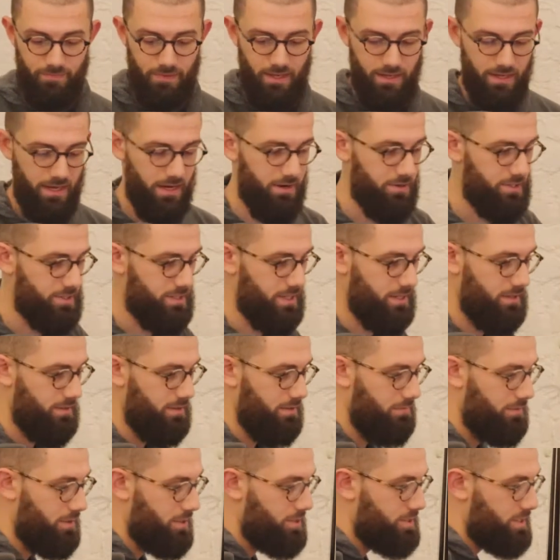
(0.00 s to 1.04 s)
here's
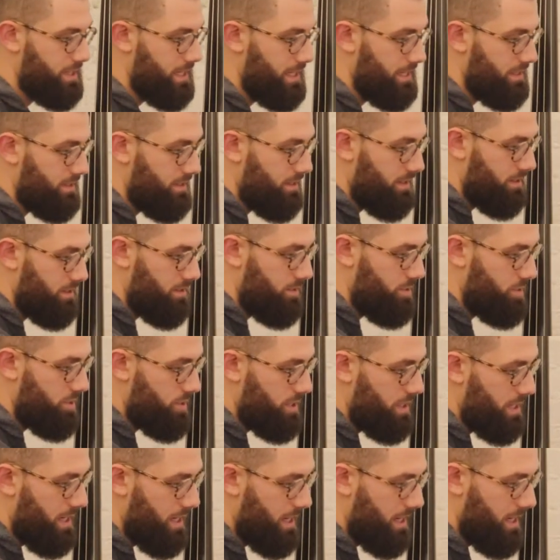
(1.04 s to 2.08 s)
the version in
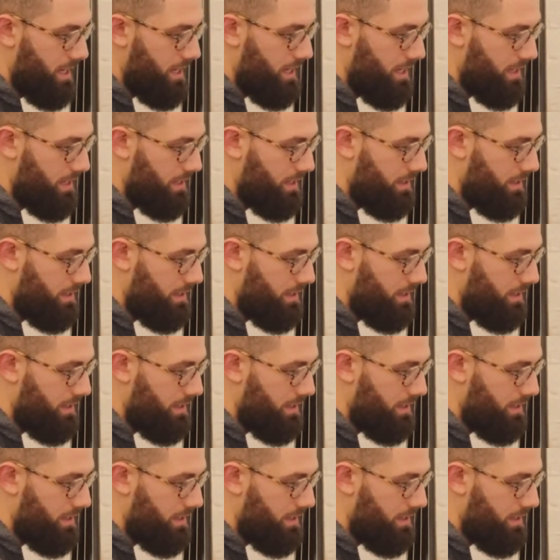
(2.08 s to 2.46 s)
G.